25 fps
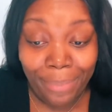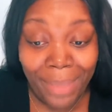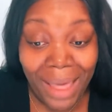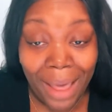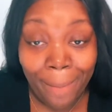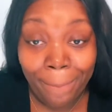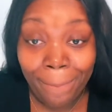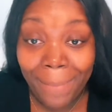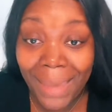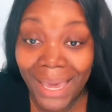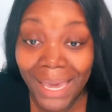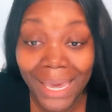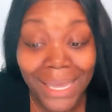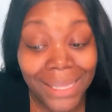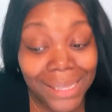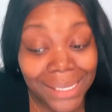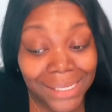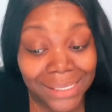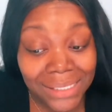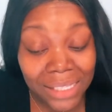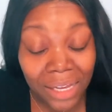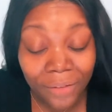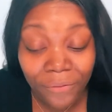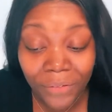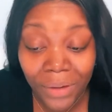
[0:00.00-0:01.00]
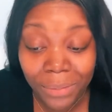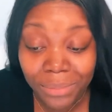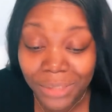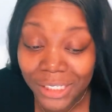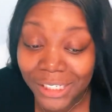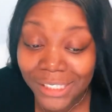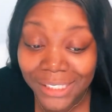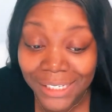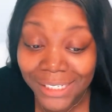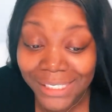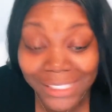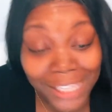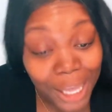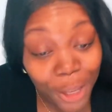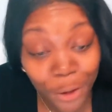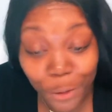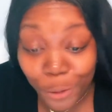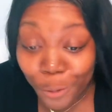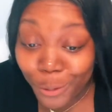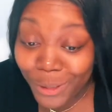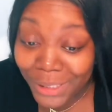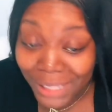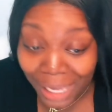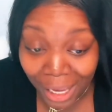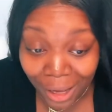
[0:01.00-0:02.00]
I'm not making this stuff up just to sell
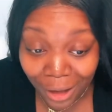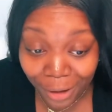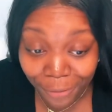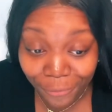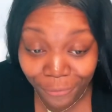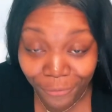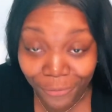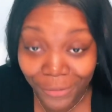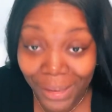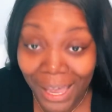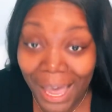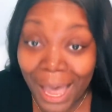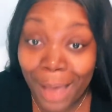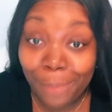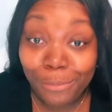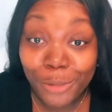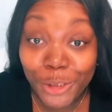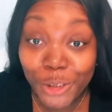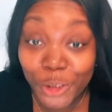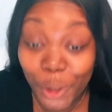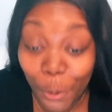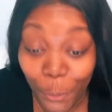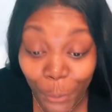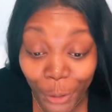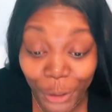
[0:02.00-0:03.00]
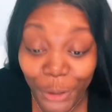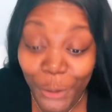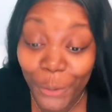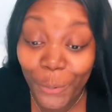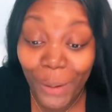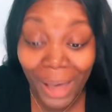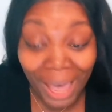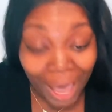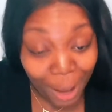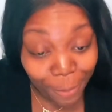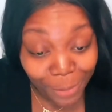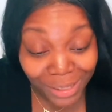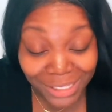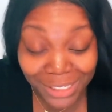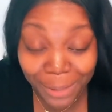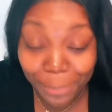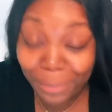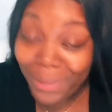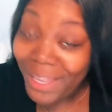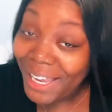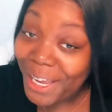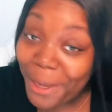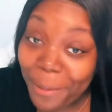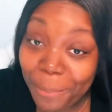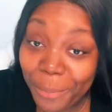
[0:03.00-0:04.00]
you stuff. I'm showing you how it's
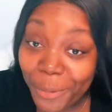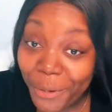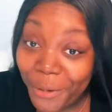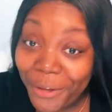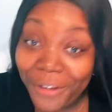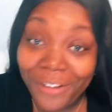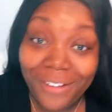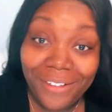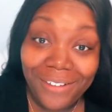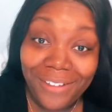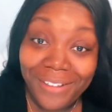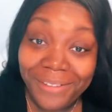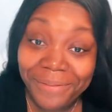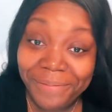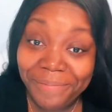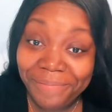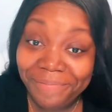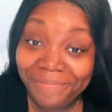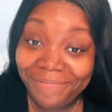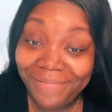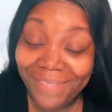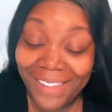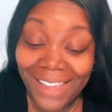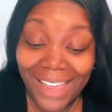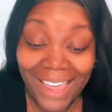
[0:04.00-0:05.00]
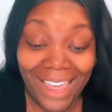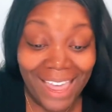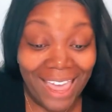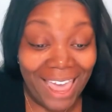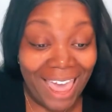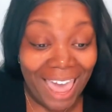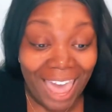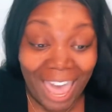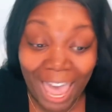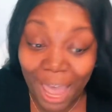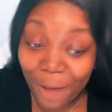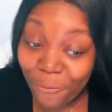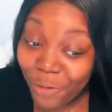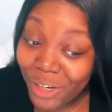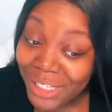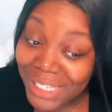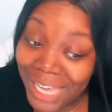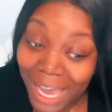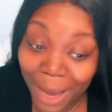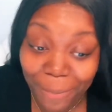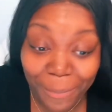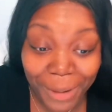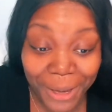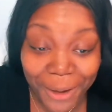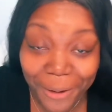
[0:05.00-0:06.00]
applicable every
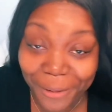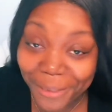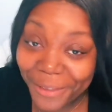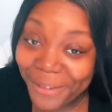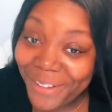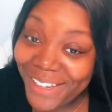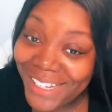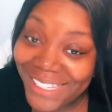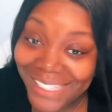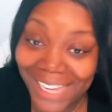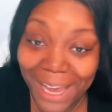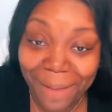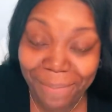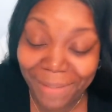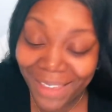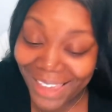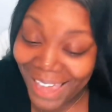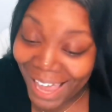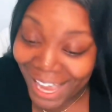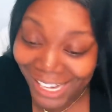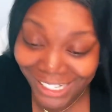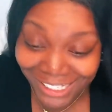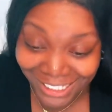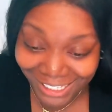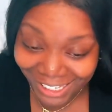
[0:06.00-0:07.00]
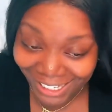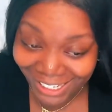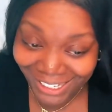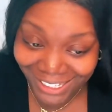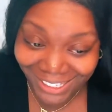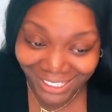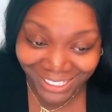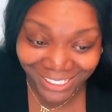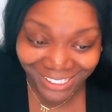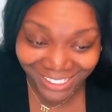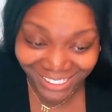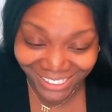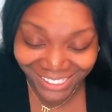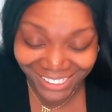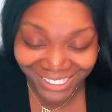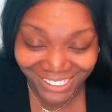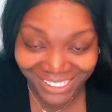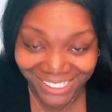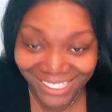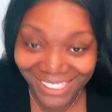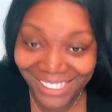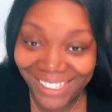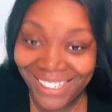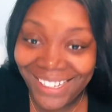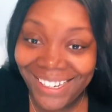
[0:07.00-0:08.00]
time we go through these
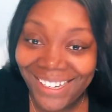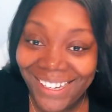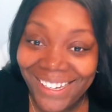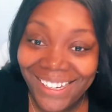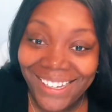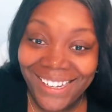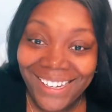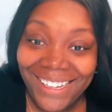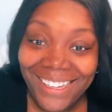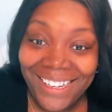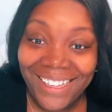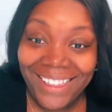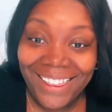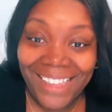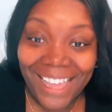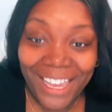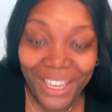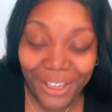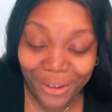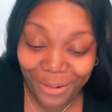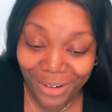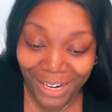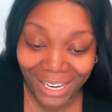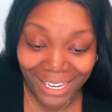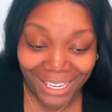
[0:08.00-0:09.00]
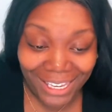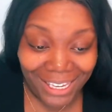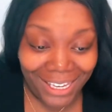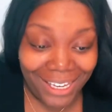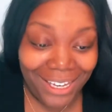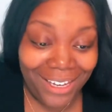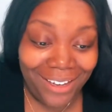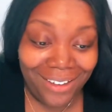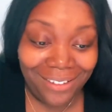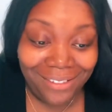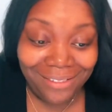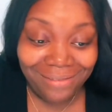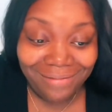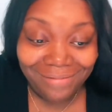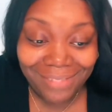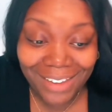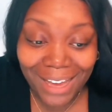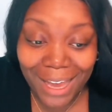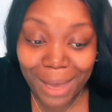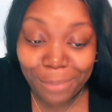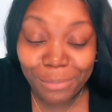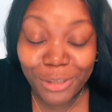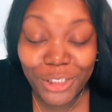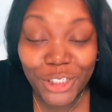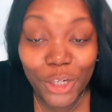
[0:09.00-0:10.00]
applications. Thank you, Nikki.
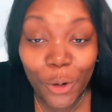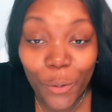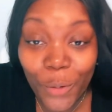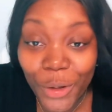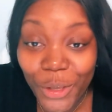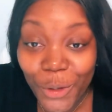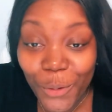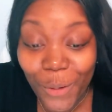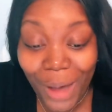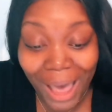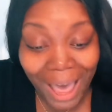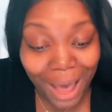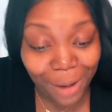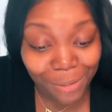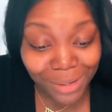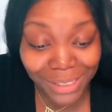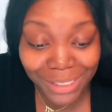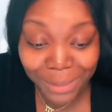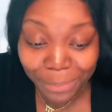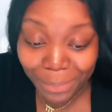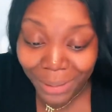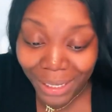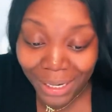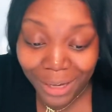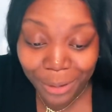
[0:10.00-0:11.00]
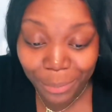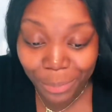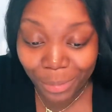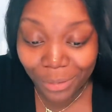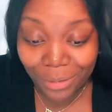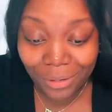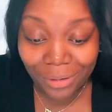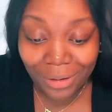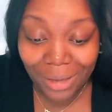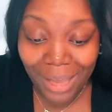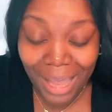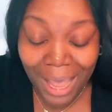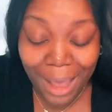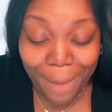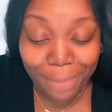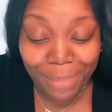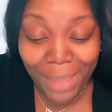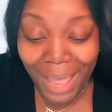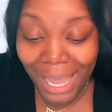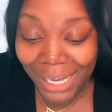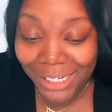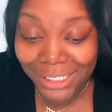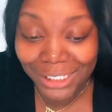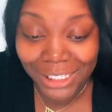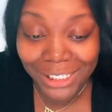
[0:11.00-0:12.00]
I'm showing you how it's applicable. I'm
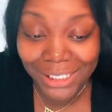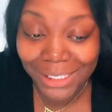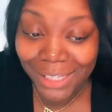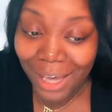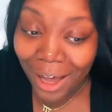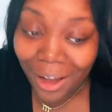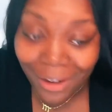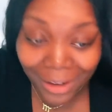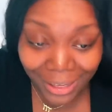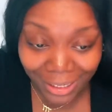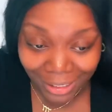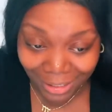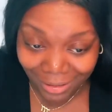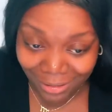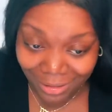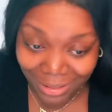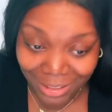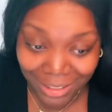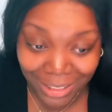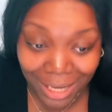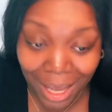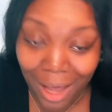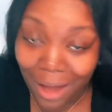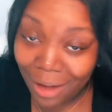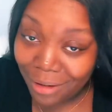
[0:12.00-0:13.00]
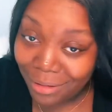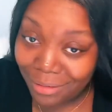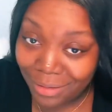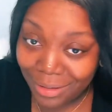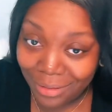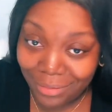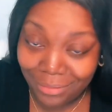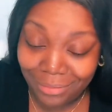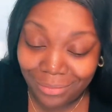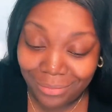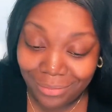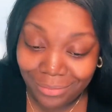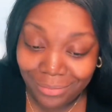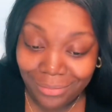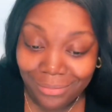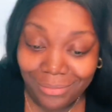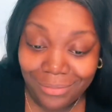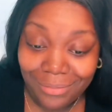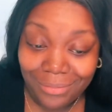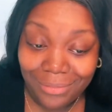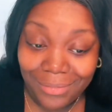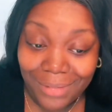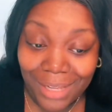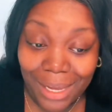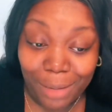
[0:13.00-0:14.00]
not just talking to talk.
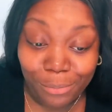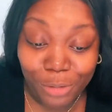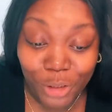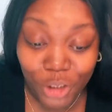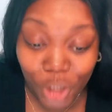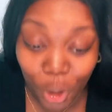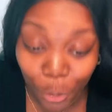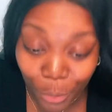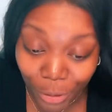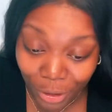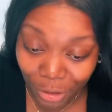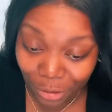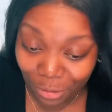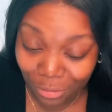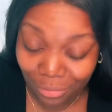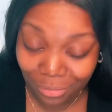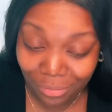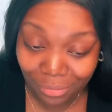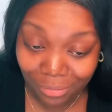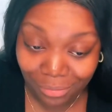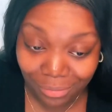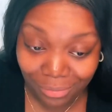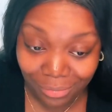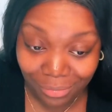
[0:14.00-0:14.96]
I'm showing you.